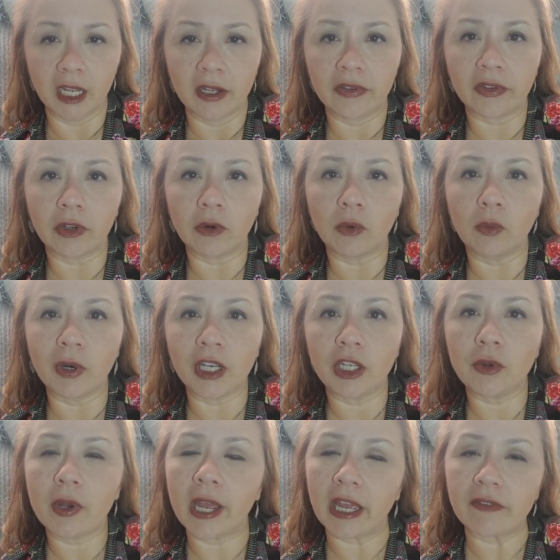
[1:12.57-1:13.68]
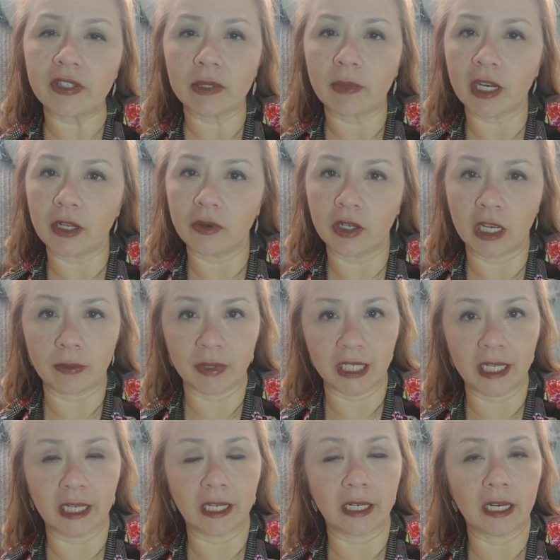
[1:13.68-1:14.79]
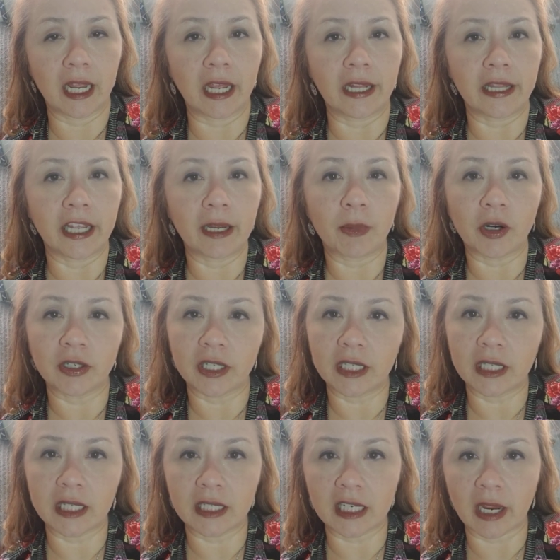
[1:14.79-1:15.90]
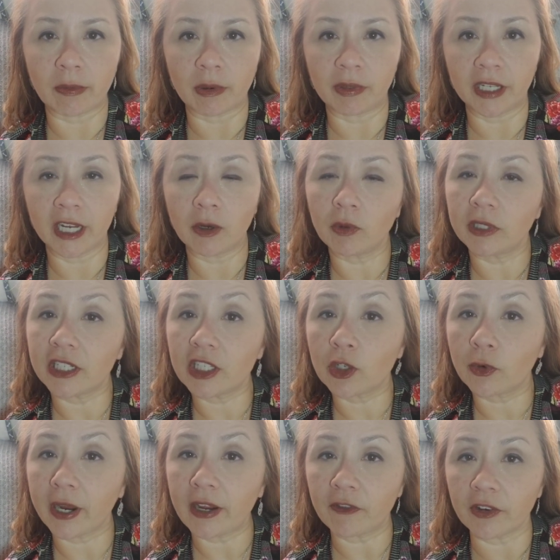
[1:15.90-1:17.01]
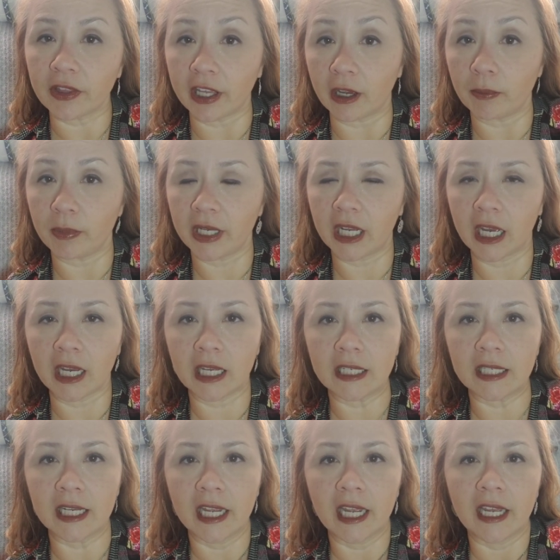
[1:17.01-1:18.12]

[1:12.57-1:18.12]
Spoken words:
So when you have somebody who comes in and they purchase this type of plan, well, it's great for them because